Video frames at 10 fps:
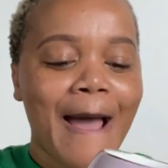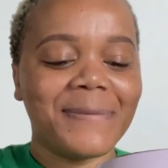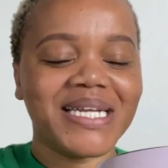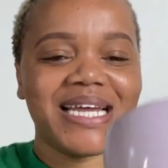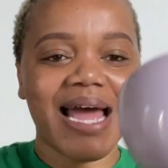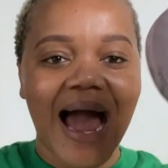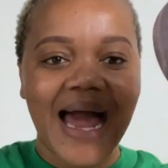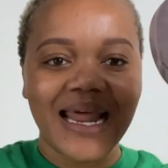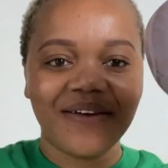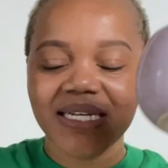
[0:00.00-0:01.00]
But yeah,
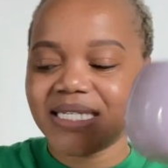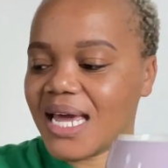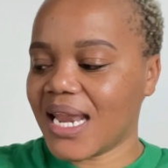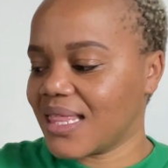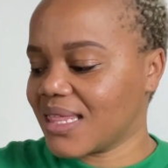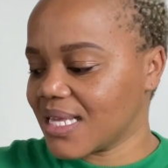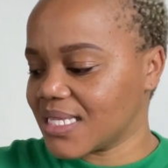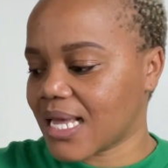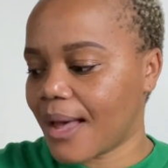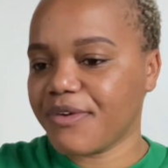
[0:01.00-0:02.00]
I love it. And I think
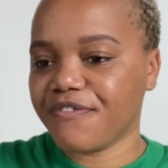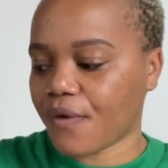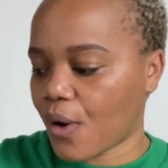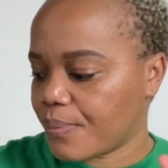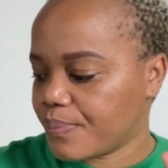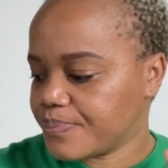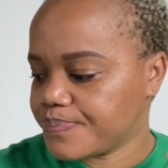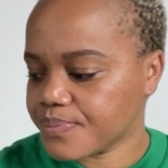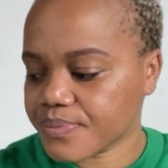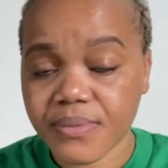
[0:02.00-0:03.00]
it's coming from,